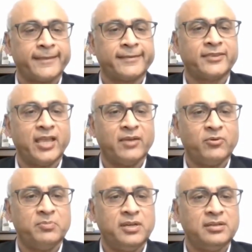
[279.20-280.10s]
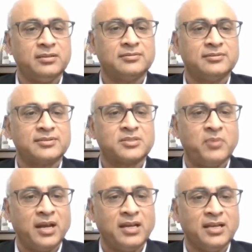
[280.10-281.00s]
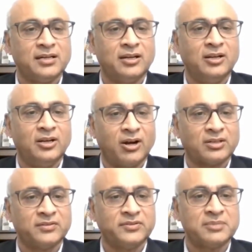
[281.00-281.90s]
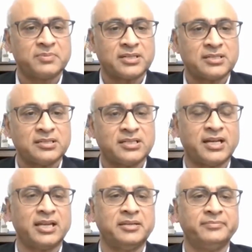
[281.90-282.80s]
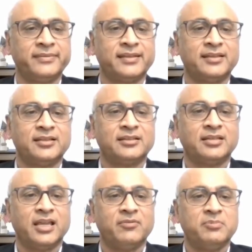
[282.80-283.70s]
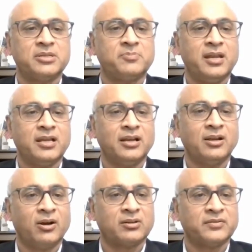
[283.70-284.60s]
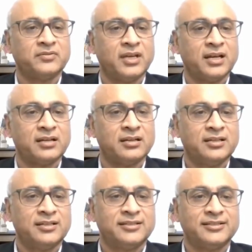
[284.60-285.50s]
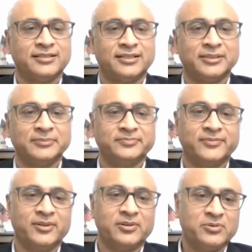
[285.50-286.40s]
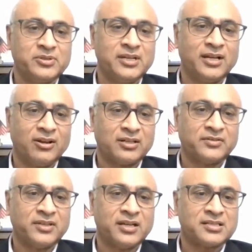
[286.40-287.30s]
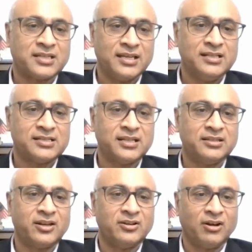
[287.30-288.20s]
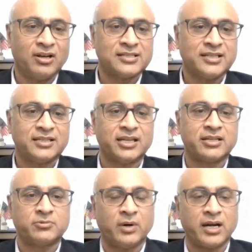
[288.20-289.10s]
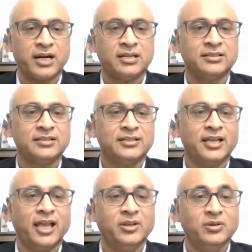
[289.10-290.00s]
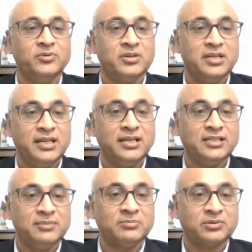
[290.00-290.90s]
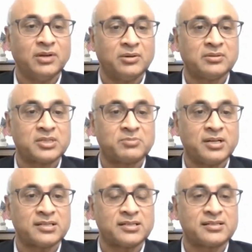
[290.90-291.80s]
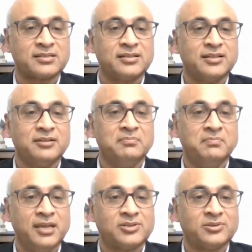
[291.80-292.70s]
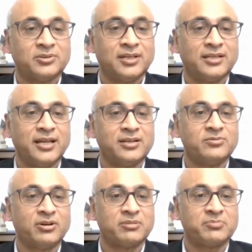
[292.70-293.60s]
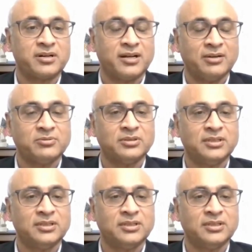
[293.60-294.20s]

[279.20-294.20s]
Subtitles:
They would be spending a lot of their personal time. They would be spending a lot of their, using a lot of their skills and their knowledge that they're acquired, and you would need them throughout this process. Make sure that they do not burn out